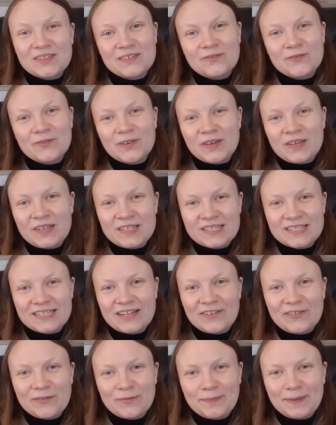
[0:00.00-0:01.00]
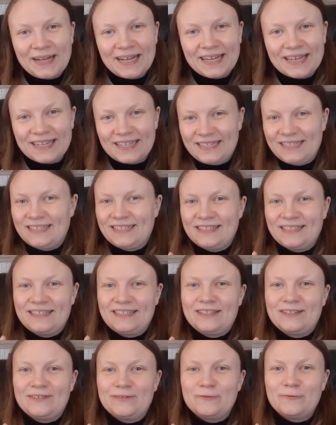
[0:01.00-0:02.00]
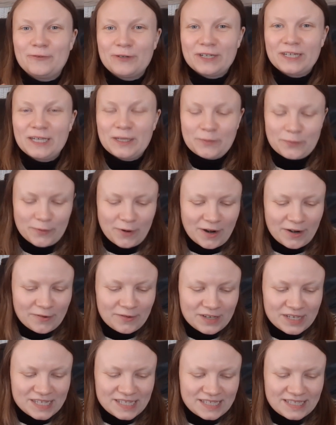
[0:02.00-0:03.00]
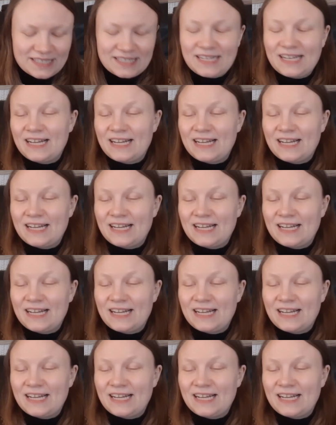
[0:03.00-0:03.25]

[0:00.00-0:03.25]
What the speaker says: the first of my work in progress,